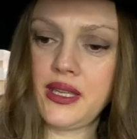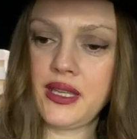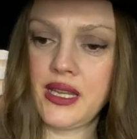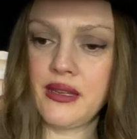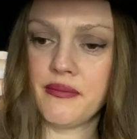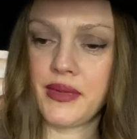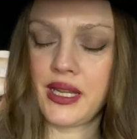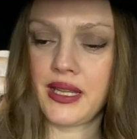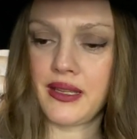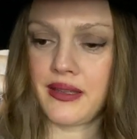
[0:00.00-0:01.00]
Eating
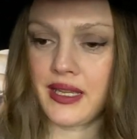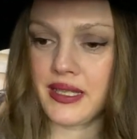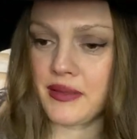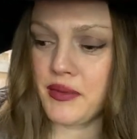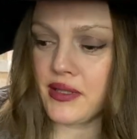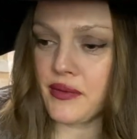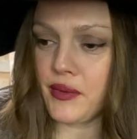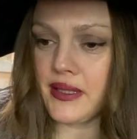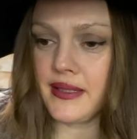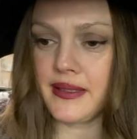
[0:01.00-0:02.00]
my cashmere
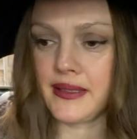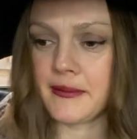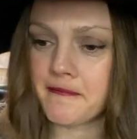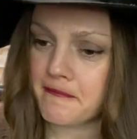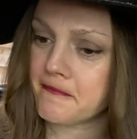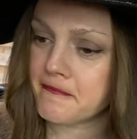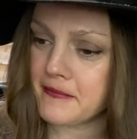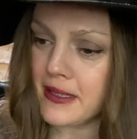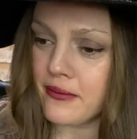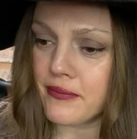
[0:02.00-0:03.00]
sweaters, you
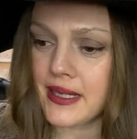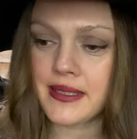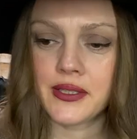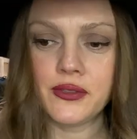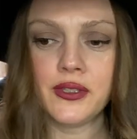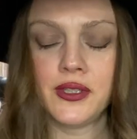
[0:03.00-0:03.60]
little rascal.